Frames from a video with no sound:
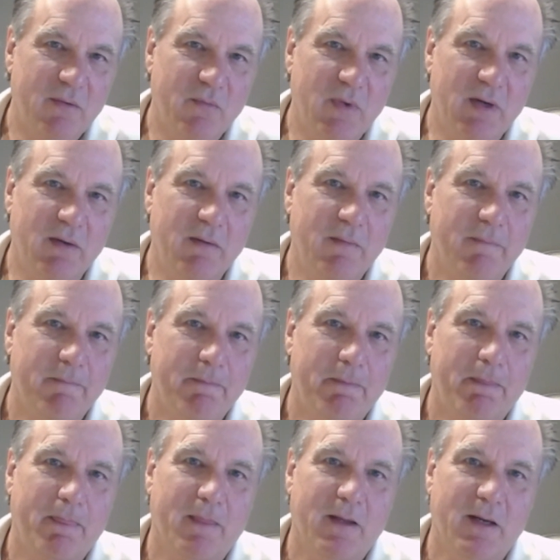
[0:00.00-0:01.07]
Well,
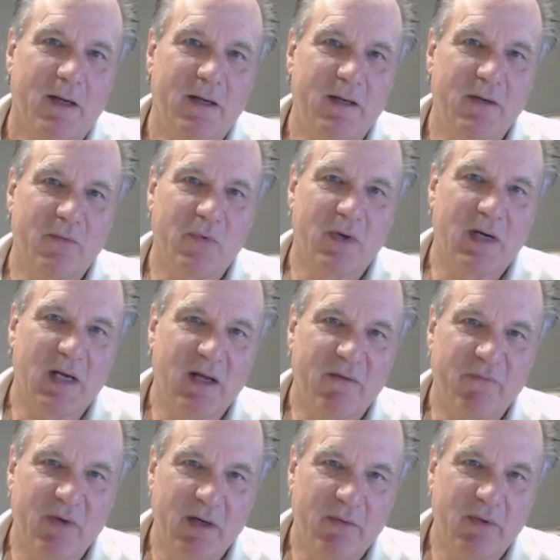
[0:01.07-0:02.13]
it didn't work out
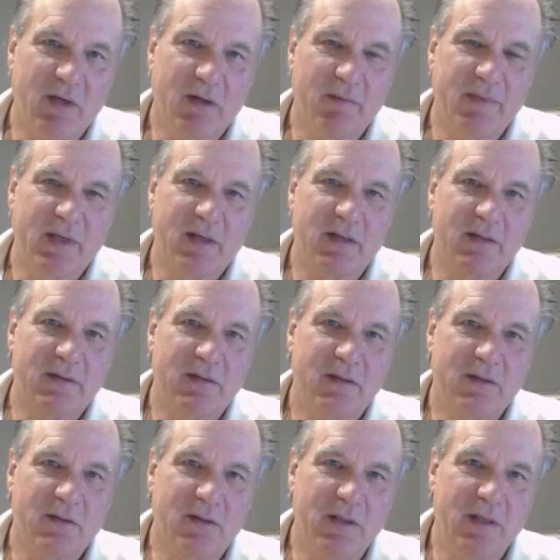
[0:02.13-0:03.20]
very well because his
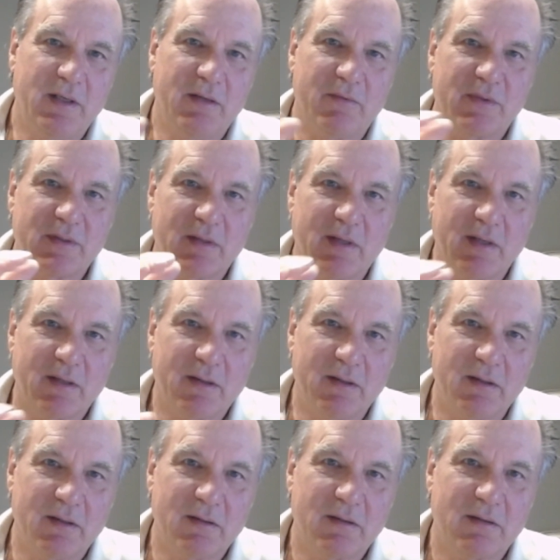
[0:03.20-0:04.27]
cleaning was like
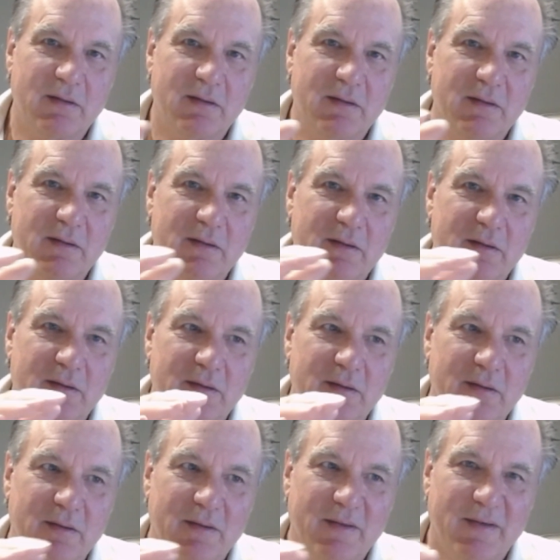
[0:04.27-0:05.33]
this.
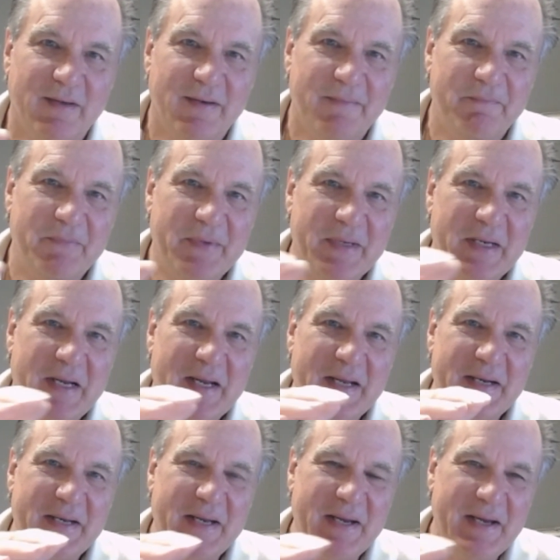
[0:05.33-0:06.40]

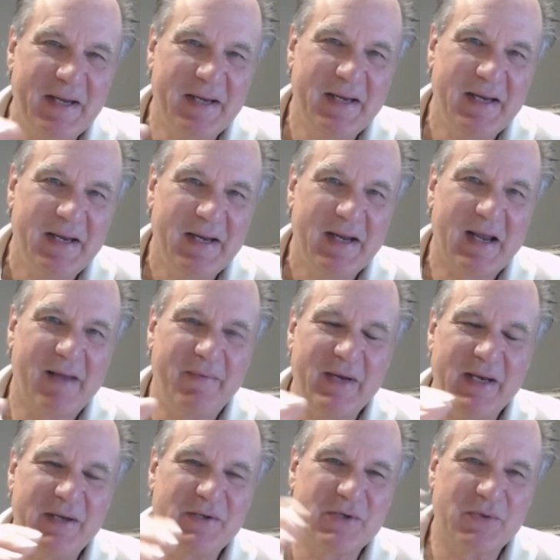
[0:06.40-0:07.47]
And I mean,
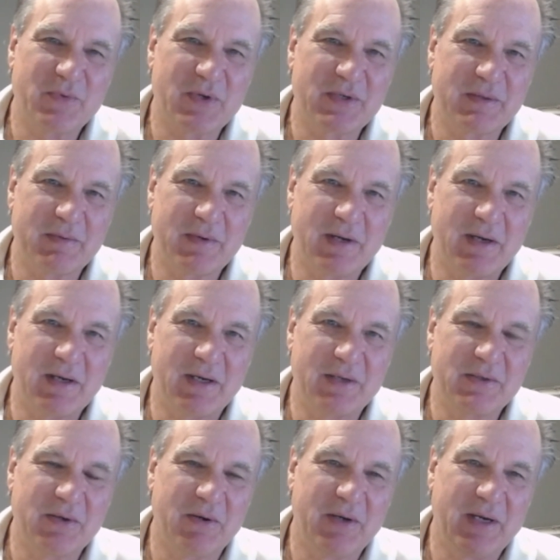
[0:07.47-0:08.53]
he just wasn't
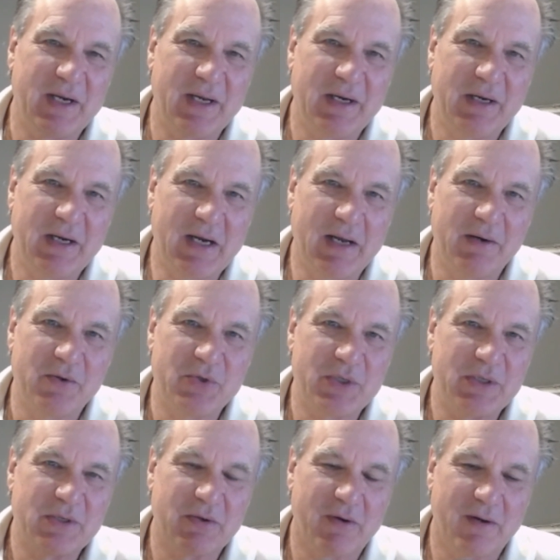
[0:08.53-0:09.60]
exerting any energy,
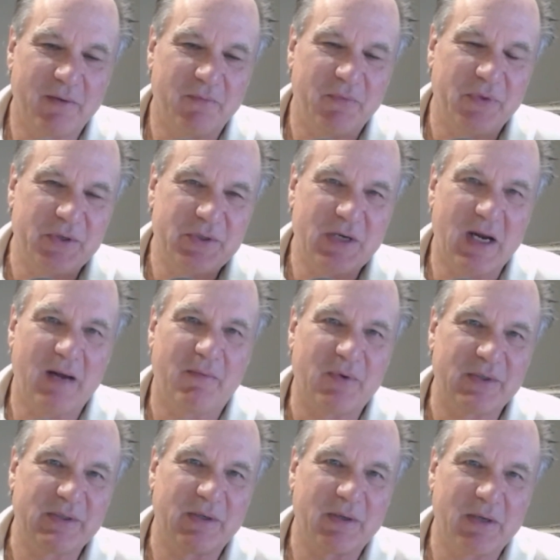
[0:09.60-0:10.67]
so the job
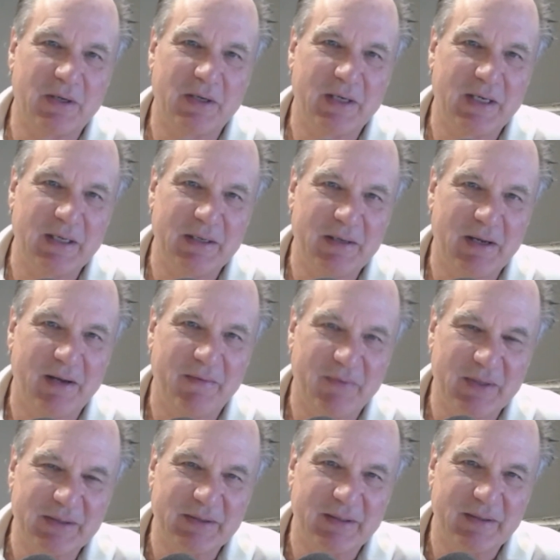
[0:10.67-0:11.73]
wasn't going to get done,
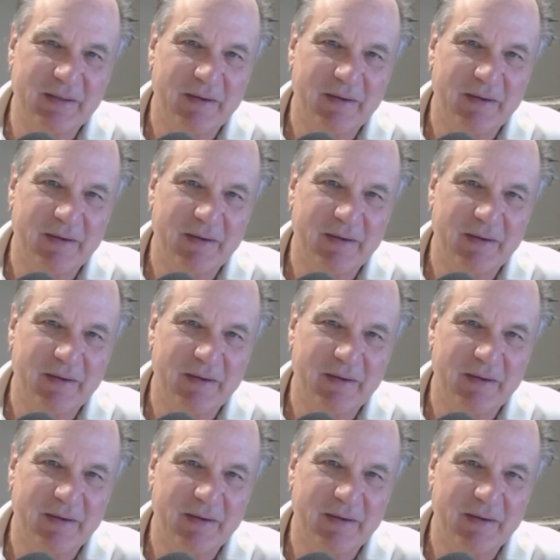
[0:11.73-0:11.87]
was it?